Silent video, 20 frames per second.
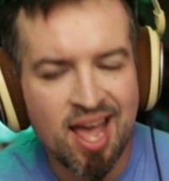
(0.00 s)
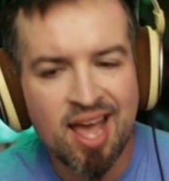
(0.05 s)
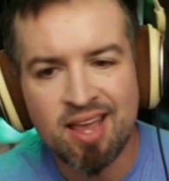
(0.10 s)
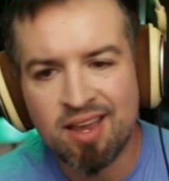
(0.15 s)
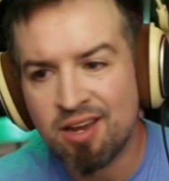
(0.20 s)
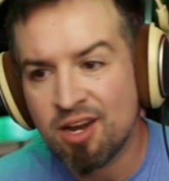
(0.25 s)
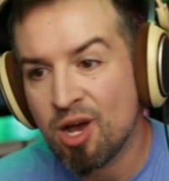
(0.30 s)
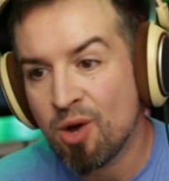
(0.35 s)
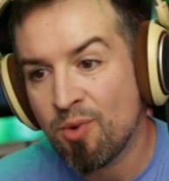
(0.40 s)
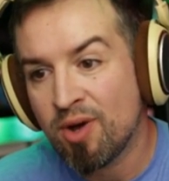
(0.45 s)
hey,
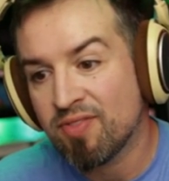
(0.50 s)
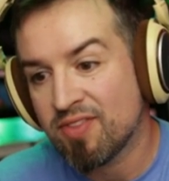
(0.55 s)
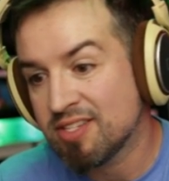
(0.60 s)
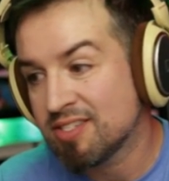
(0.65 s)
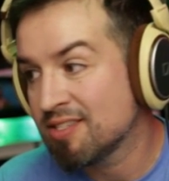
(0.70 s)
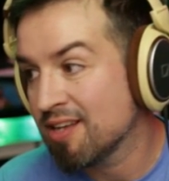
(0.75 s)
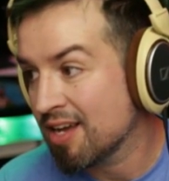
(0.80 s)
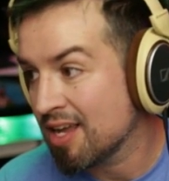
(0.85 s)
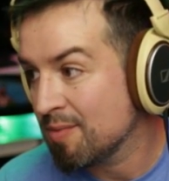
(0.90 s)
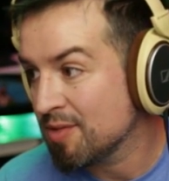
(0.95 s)
you know what,
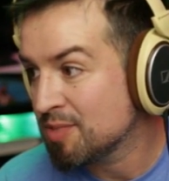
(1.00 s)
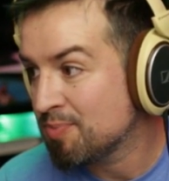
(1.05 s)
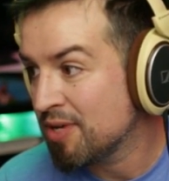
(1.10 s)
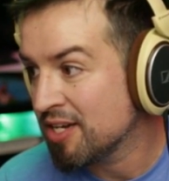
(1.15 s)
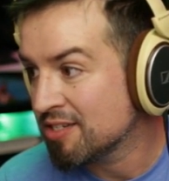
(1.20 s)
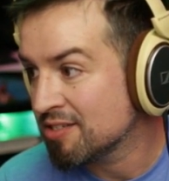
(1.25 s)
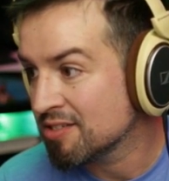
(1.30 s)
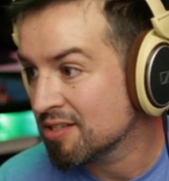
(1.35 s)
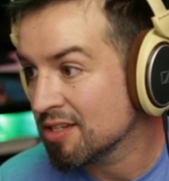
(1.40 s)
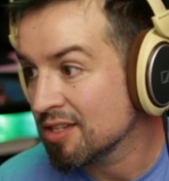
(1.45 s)
this succubus
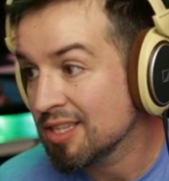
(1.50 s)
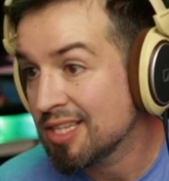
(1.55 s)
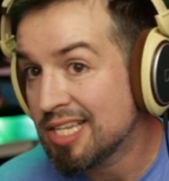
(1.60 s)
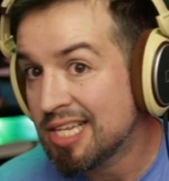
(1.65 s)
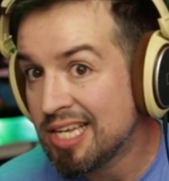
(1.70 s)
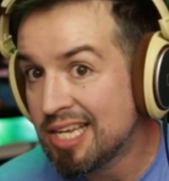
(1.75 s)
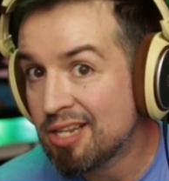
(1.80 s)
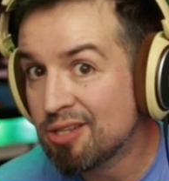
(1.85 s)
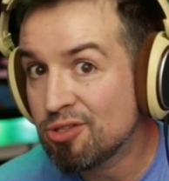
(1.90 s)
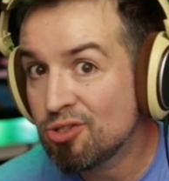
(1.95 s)
picture is a
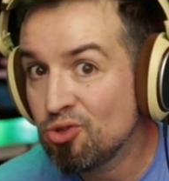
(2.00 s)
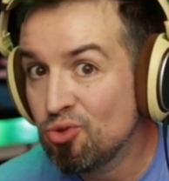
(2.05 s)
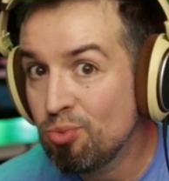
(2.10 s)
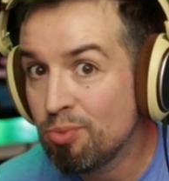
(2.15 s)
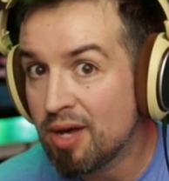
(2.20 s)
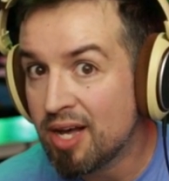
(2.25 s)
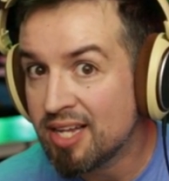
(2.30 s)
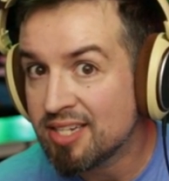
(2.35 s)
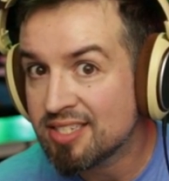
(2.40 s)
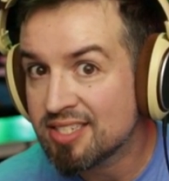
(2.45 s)
little too
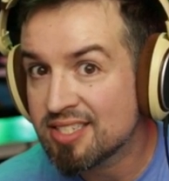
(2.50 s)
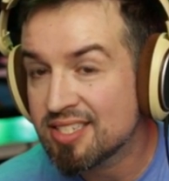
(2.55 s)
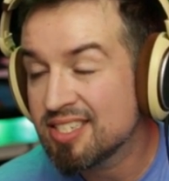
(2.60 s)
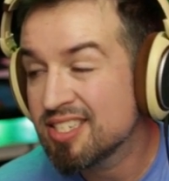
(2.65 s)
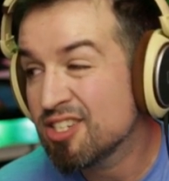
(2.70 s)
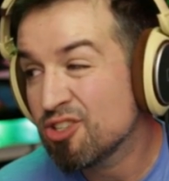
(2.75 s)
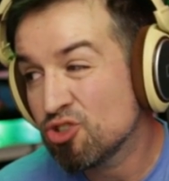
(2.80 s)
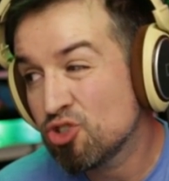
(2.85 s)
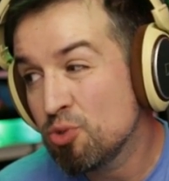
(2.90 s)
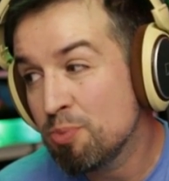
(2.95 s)
much, a
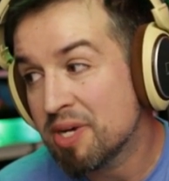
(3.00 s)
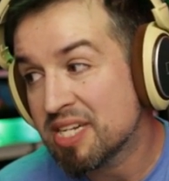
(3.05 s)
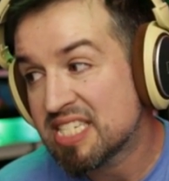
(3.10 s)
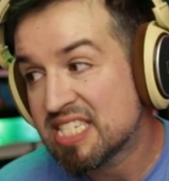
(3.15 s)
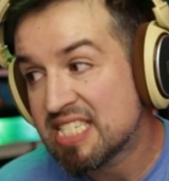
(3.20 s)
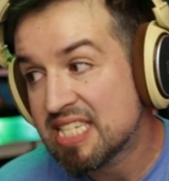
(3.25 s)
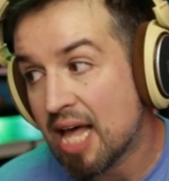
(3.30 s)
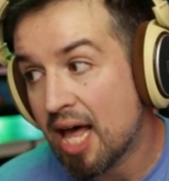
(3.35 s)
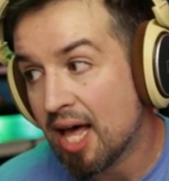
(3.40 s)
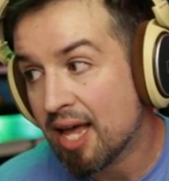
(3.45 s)
little too much
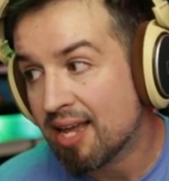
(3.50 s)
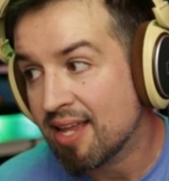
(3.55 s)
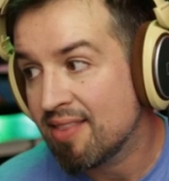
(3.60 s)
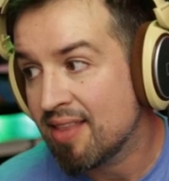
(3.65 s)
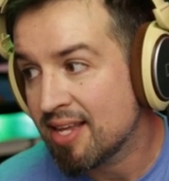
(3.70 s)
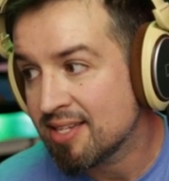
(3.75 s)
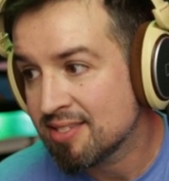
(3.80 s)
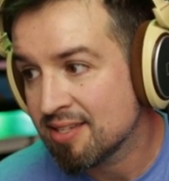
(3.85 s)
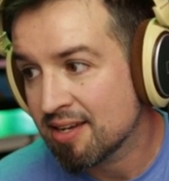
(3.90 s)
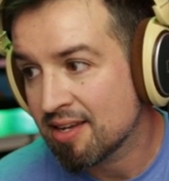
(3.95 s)
suck
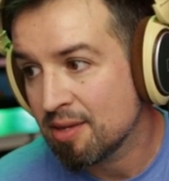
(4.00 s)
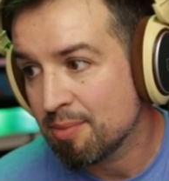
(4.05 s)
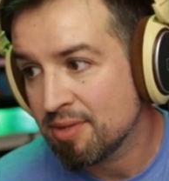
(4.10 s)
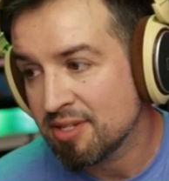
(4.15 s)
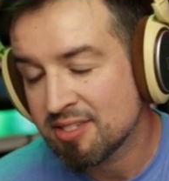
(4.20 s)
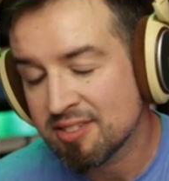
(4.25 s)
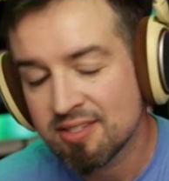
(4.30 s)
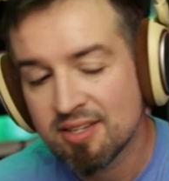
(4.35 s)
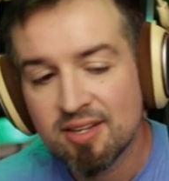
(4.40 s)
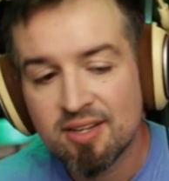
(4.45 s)
in that
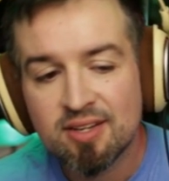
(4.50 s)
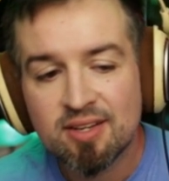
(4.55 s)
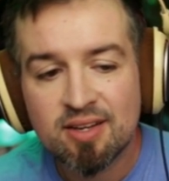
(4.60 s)
succubus.